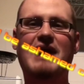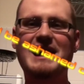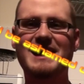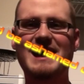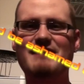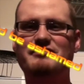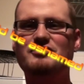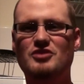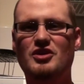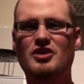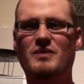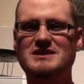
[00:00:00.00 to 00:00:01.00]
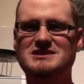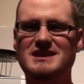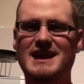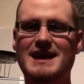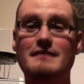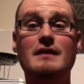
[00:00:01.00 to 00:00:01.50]
I have to watch it
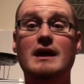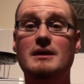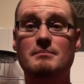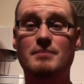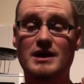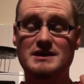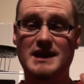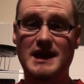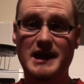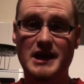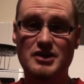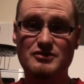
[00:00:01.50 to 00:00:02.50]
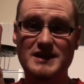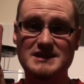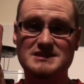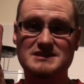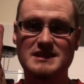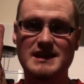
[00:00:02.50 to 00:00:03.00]
again. But here
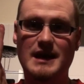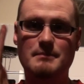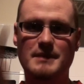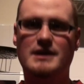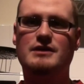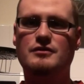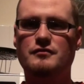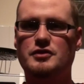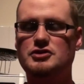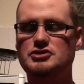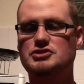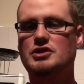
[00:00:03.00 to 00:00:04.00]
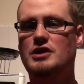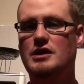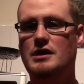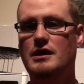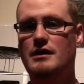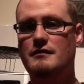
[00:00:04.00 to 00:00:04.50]
is the American version
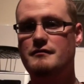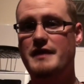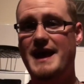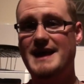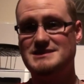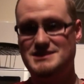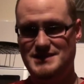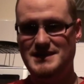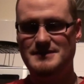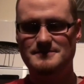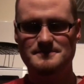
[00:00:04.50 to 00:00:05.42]
of that scene.